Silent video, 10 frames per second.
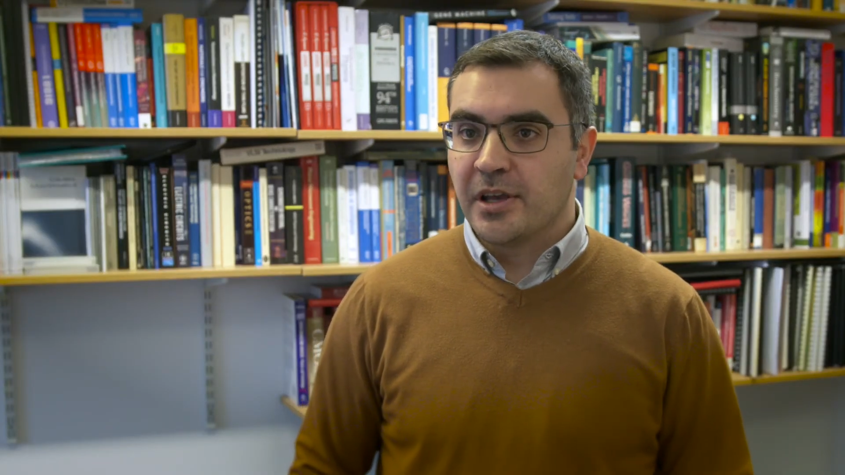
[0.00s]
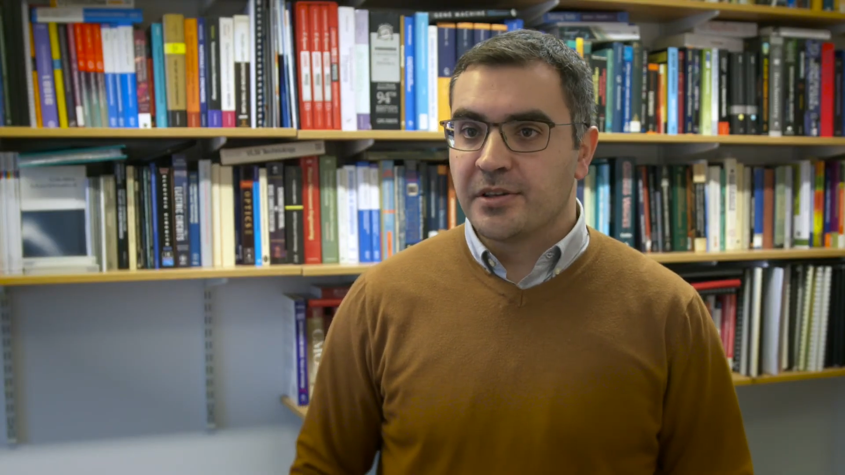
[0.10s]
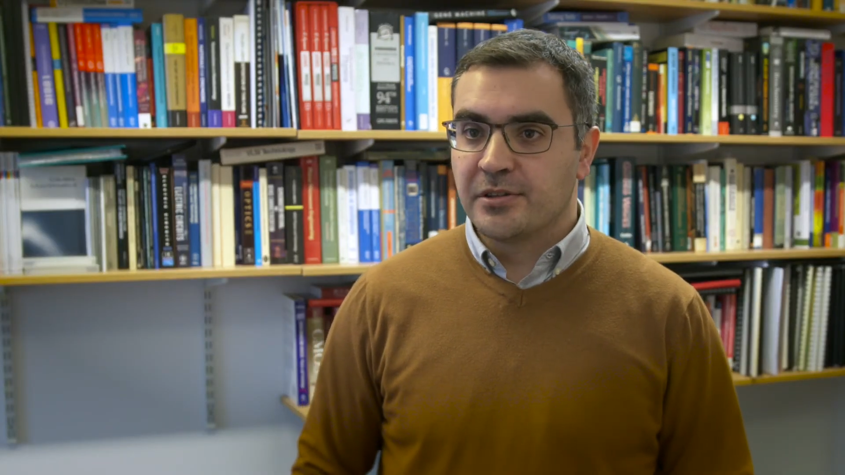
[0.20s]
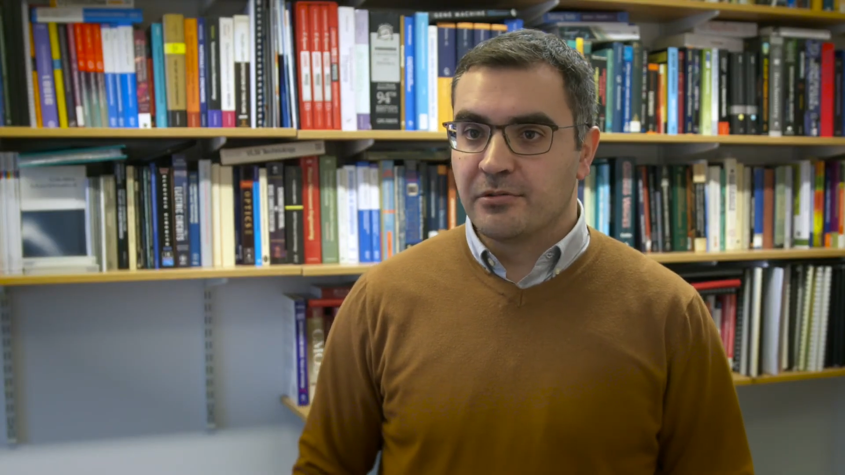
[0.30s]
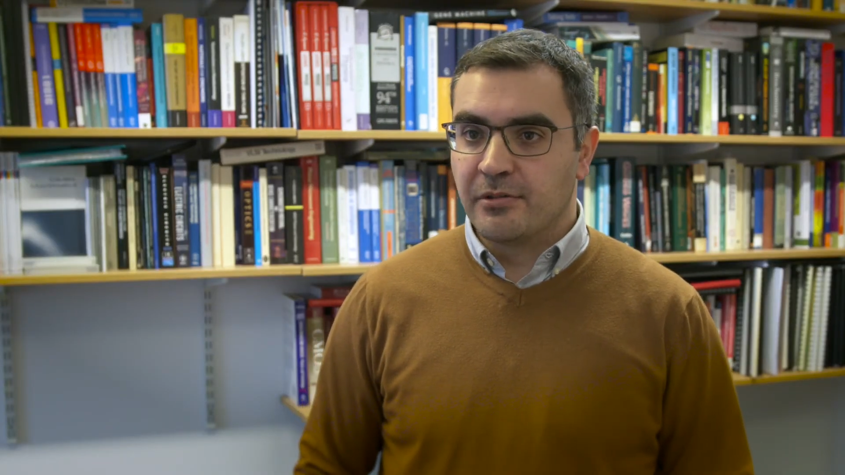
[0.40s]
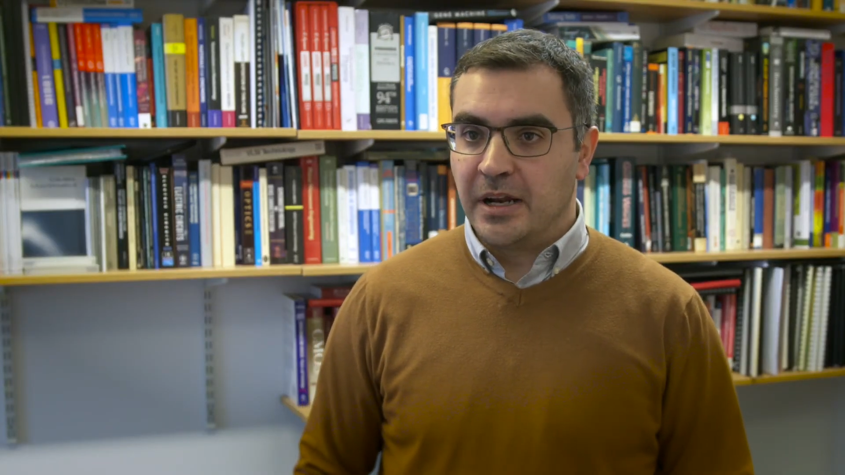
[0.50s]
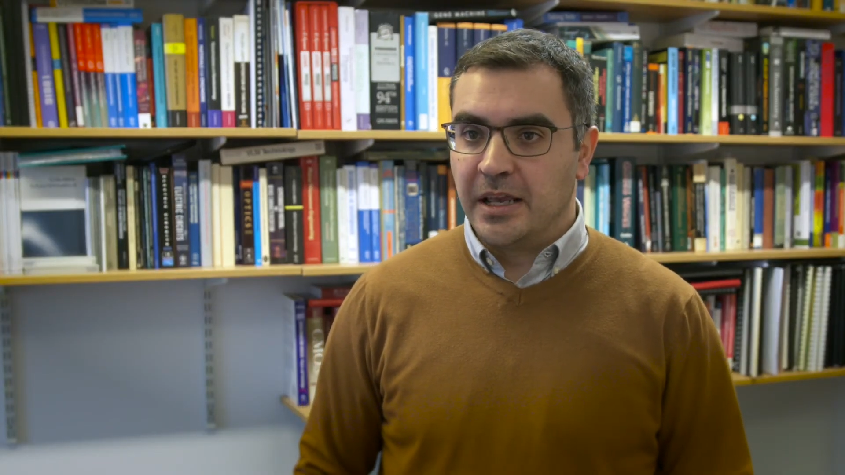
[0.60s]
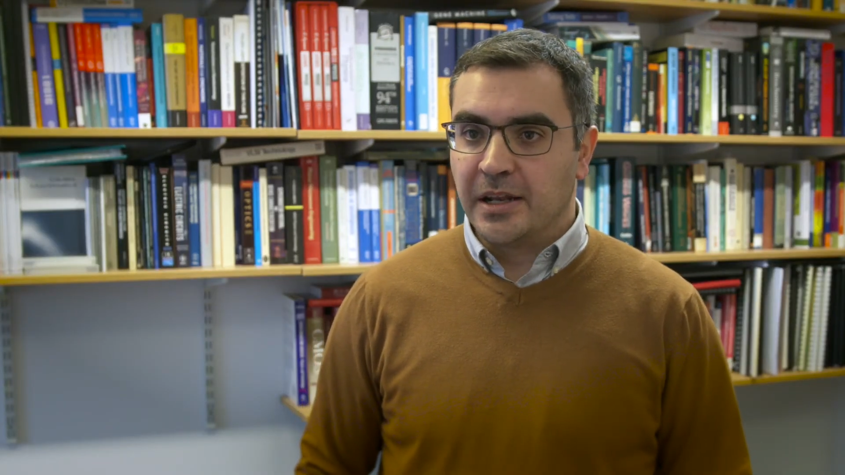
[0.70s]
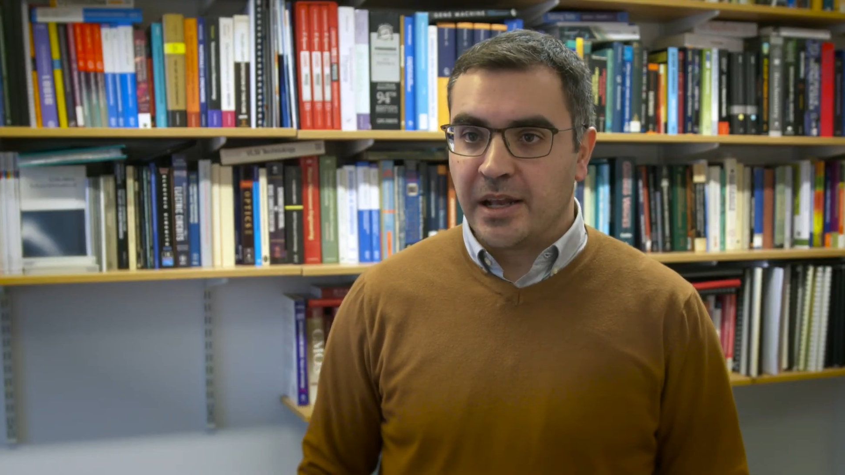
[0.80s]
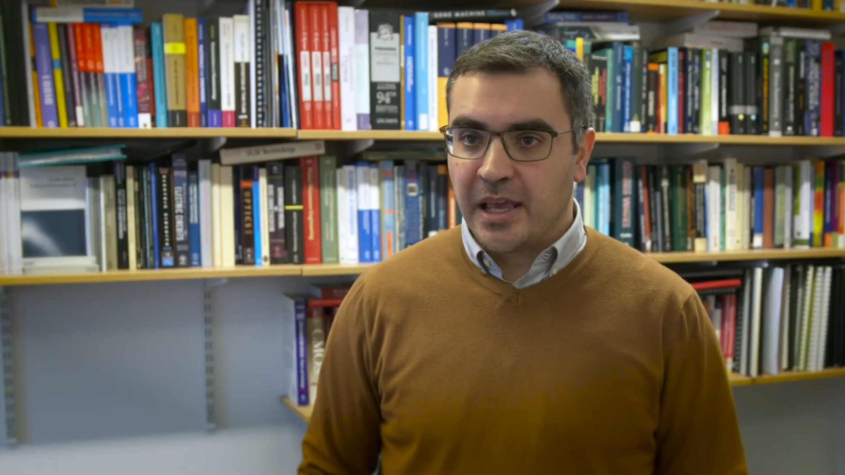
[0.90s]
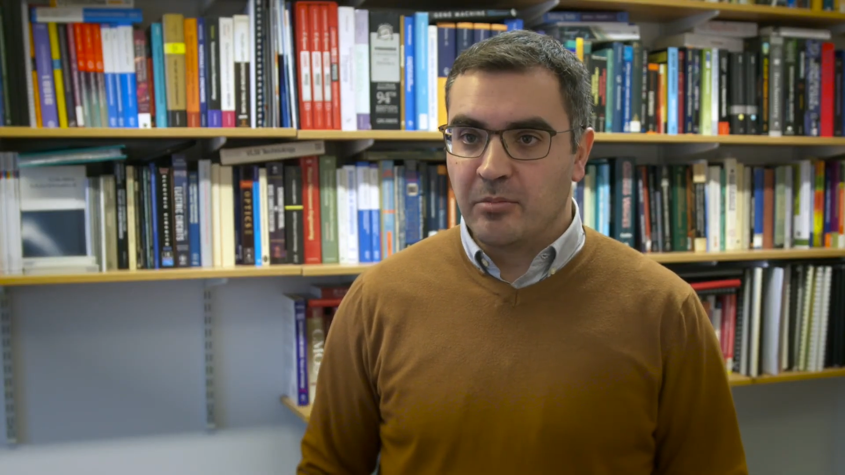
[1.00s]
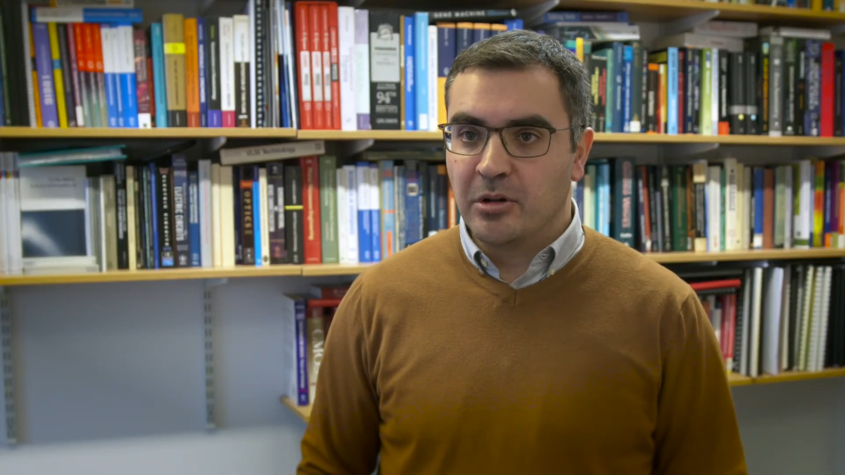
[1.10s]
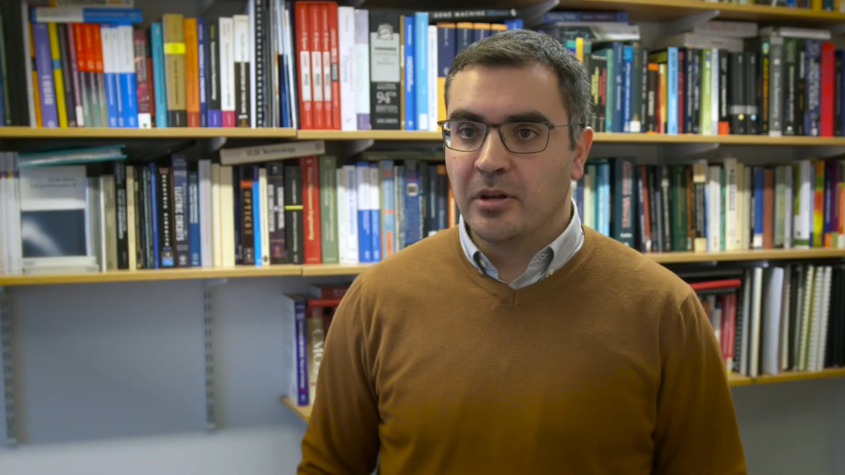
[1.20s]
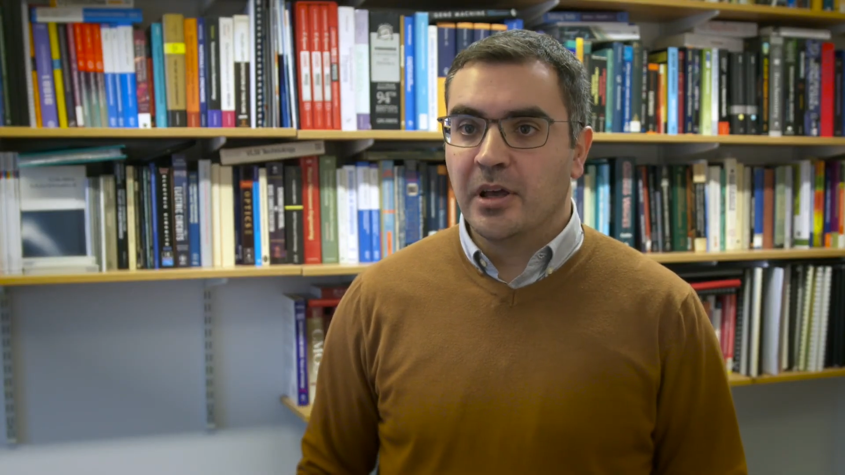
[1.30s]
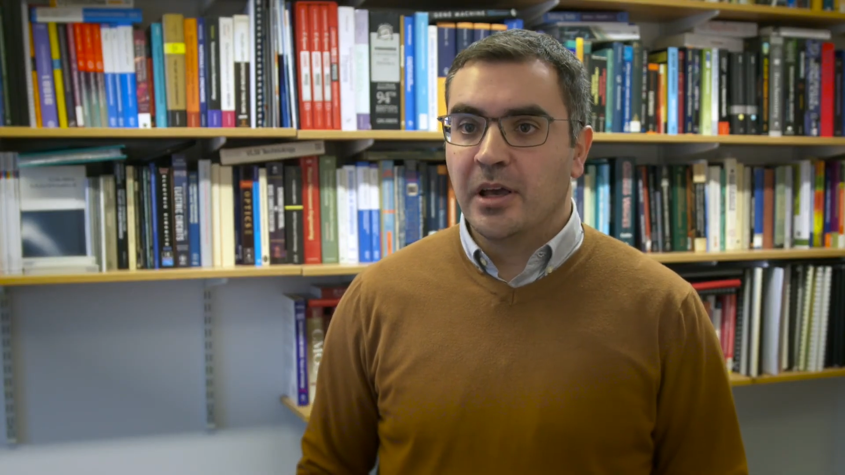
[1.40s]
is to really
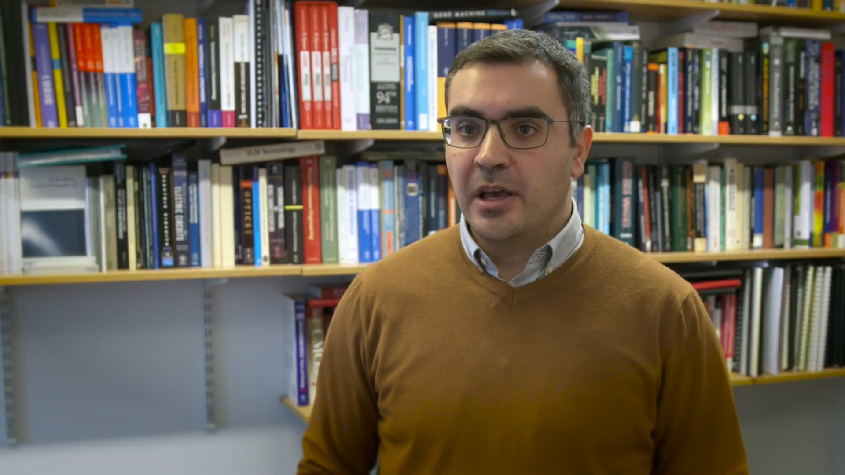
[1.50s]
enable